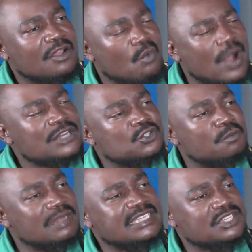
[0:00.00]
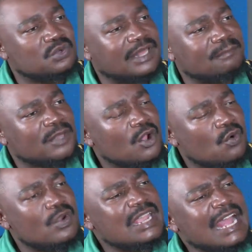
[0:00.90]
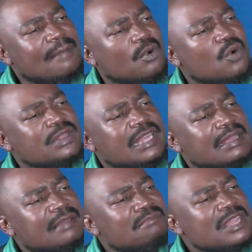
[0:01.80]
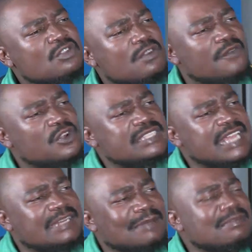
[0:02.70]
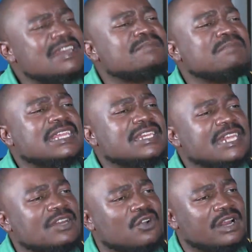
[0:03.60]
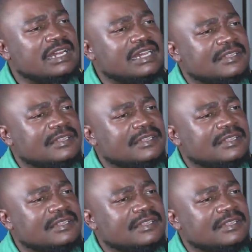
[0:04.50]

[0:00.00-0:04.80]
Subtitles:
what is your message to them? Wake up, go there, make your voice heard, but we need to make it heard correctly.